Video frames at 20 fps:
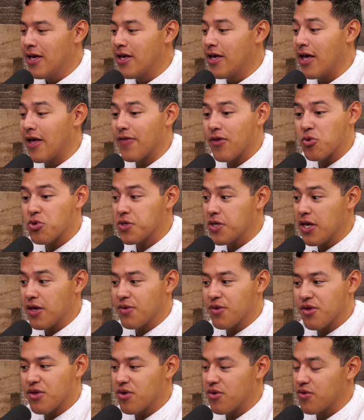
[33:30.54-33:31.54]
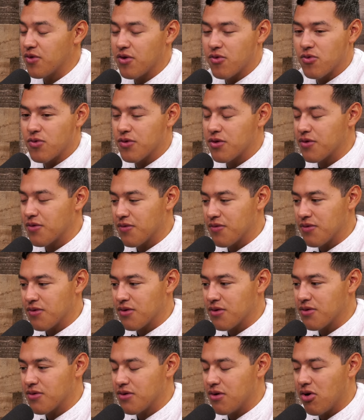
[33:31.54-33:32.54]
And they were saying,
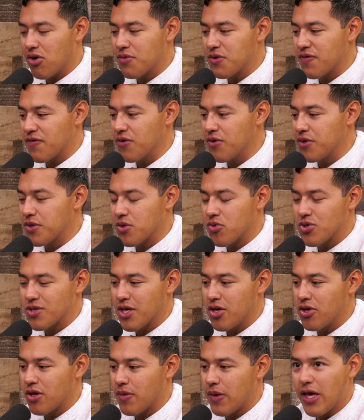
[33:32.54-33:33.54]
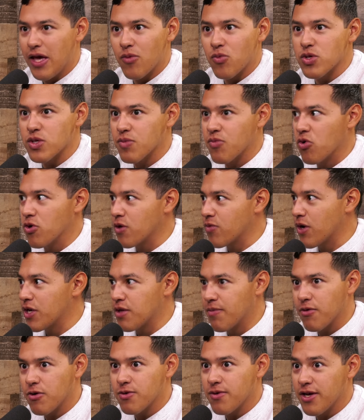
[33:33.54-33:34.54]
the armed civilians were telling them, hey, we support your right
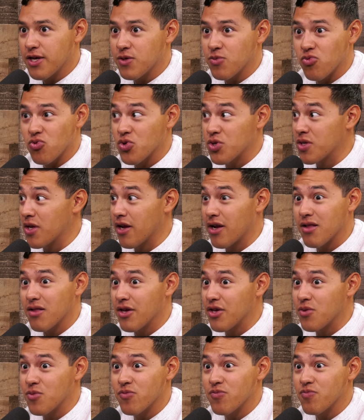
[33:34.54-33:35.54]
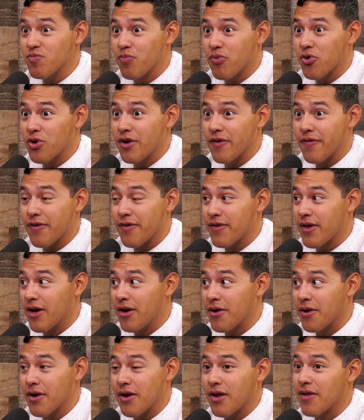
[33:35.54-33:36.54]
to protest, we're just not going to let you burn anything
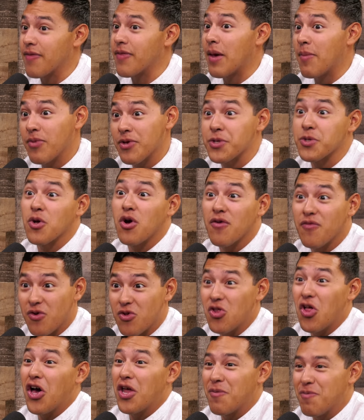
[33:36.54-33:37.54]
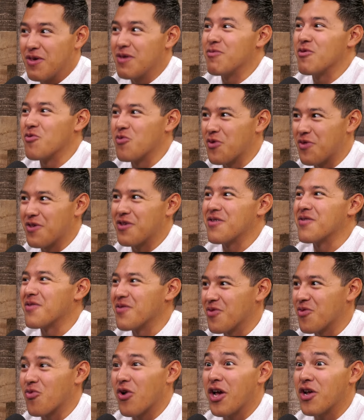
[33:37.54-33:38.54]
down. And that pissed off a lot of people
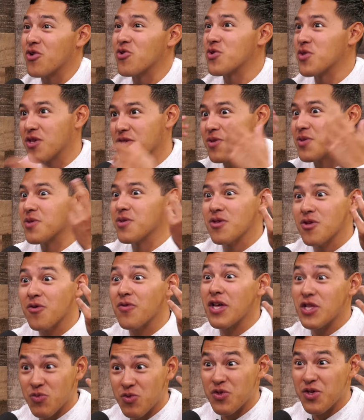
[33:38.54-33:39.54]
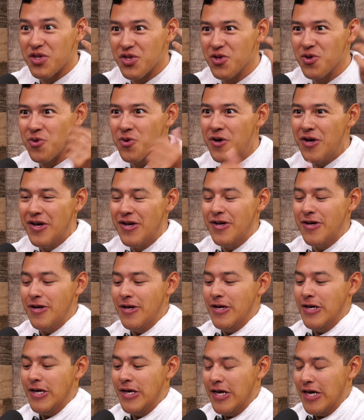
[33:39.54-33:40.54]
within the rioters, because, you know, that's what they do.
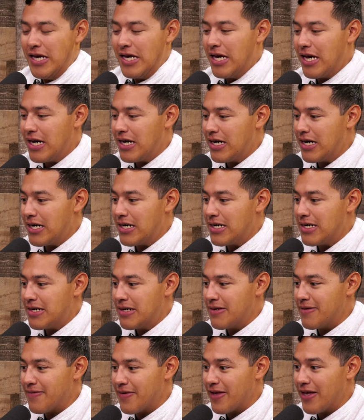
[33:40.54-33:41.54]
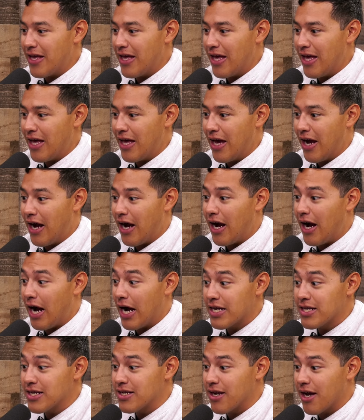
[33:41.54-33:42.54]
I
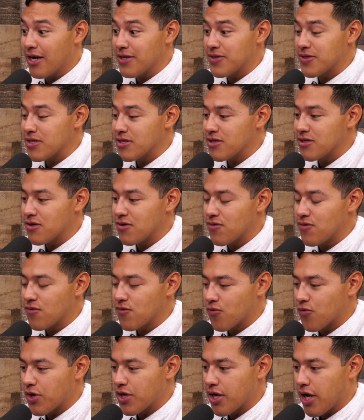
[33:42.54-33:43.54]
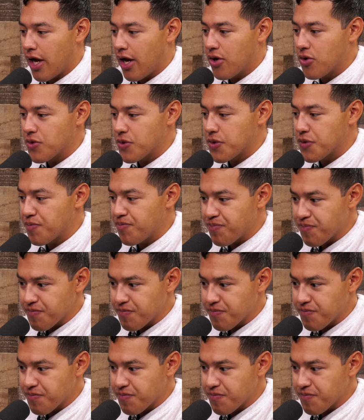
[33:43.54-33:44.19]
did not see Rittenhouse